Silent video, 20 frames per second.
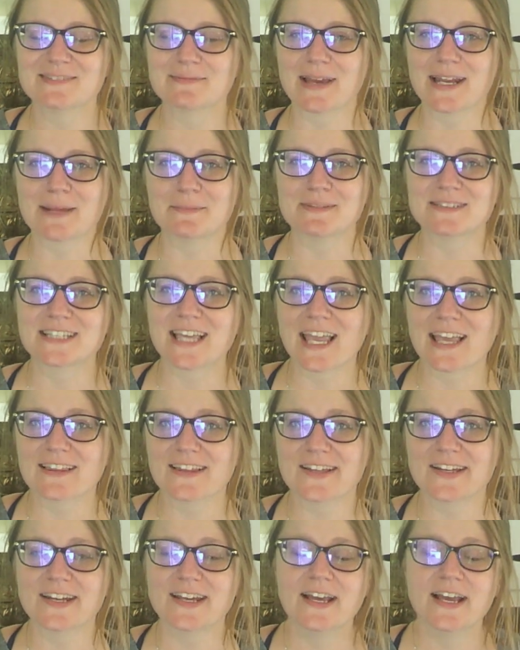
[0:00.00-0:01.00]
My name is
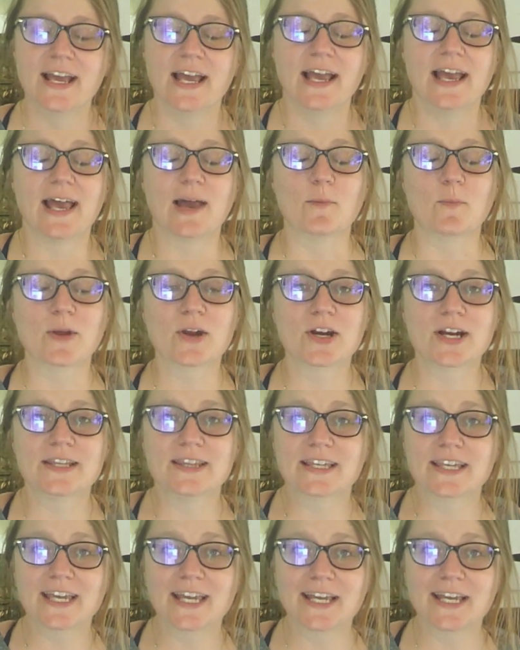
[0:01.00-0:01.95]
Caitlin, and we are in the